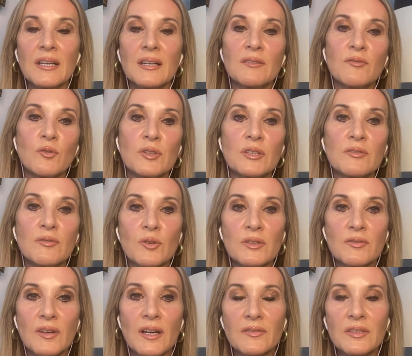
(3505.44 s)
40,
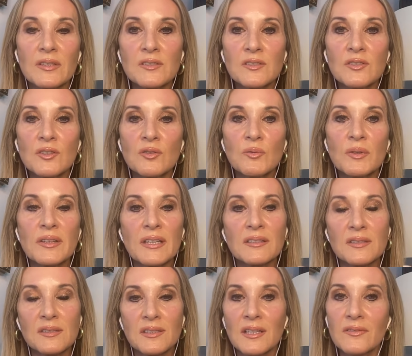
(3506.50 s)
45 years ago, when mm. they
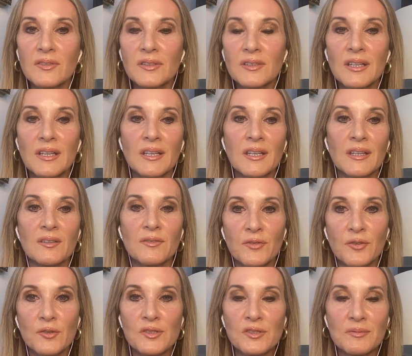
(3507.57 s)
discovered the
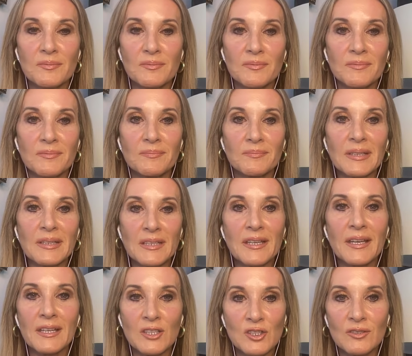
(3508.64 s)
first
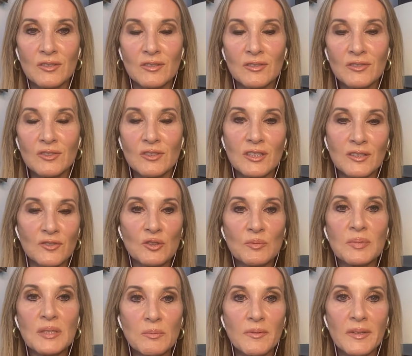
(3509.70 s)
medication to give to
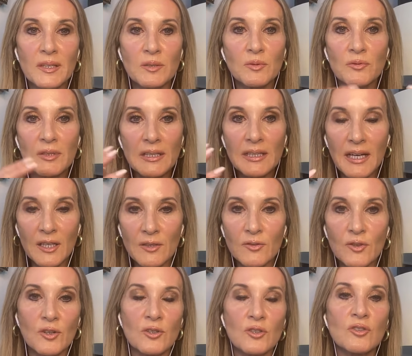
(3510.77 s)
people that were really out of
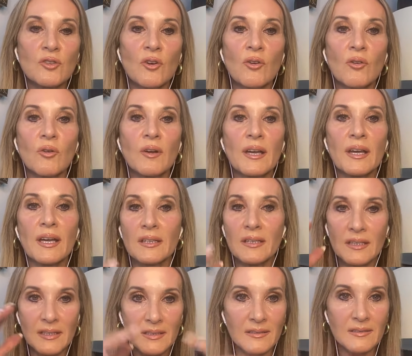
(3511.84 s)
control and
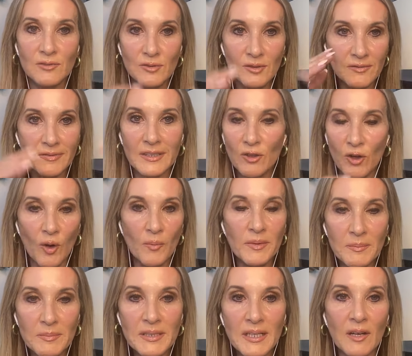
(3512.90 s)
it sort of it calmed
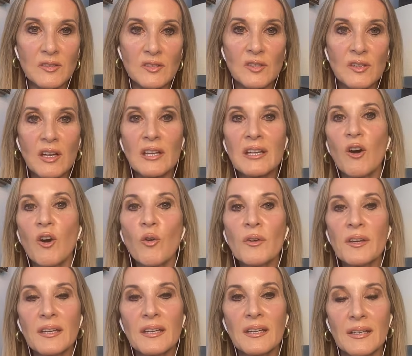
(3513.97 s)
them down. So a
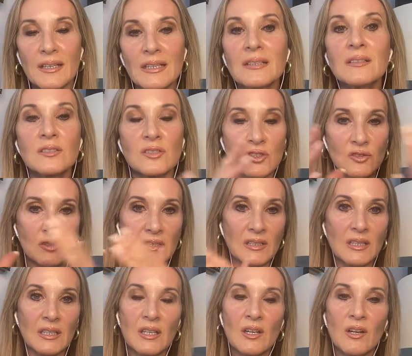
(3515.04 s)
whole industry
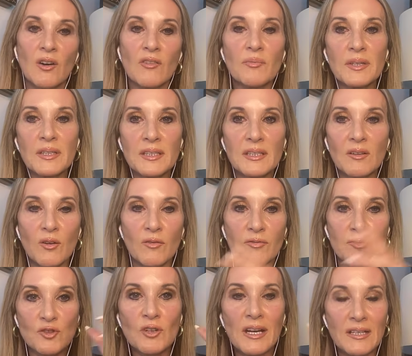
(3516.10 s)
of medic of
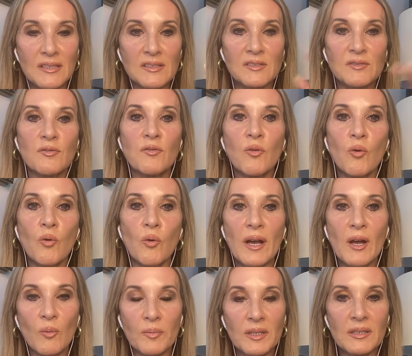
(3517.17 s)
drugs for
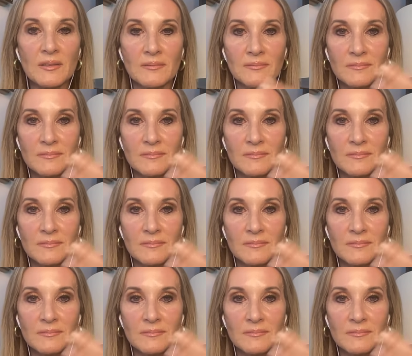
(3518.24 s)
helping